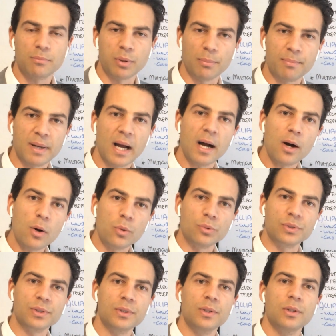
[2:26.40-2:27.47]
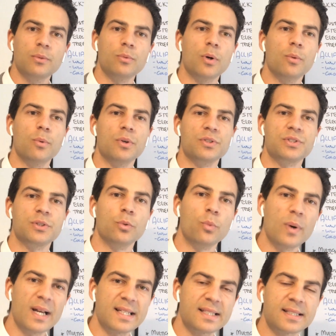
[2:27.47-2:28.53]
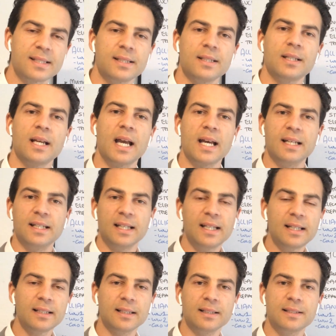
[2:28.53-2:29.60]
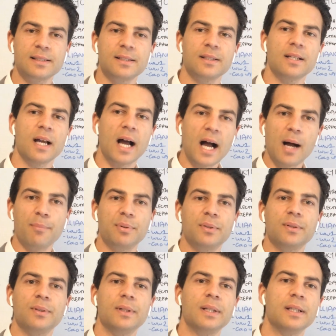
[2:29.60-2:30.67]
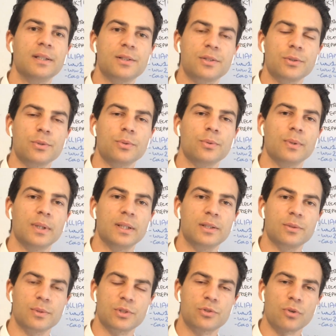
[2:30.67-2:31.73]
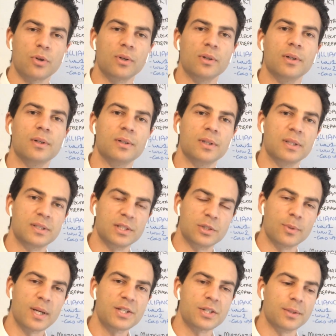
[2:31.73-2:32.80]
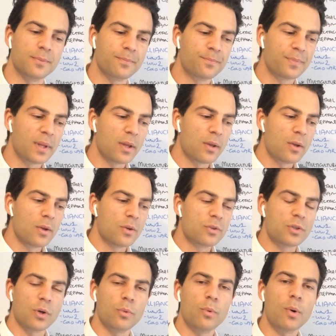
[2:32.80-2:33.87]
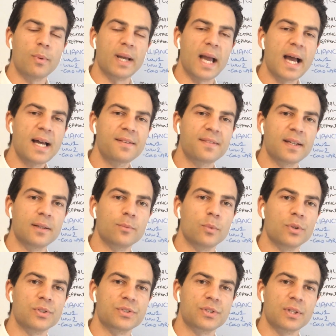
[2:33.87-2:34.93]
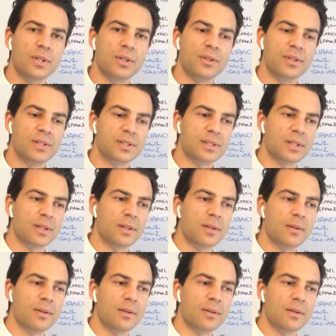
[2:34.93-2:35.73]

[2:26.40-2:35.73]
propelled what was the West and England up into a stronger situation. So what we had then was this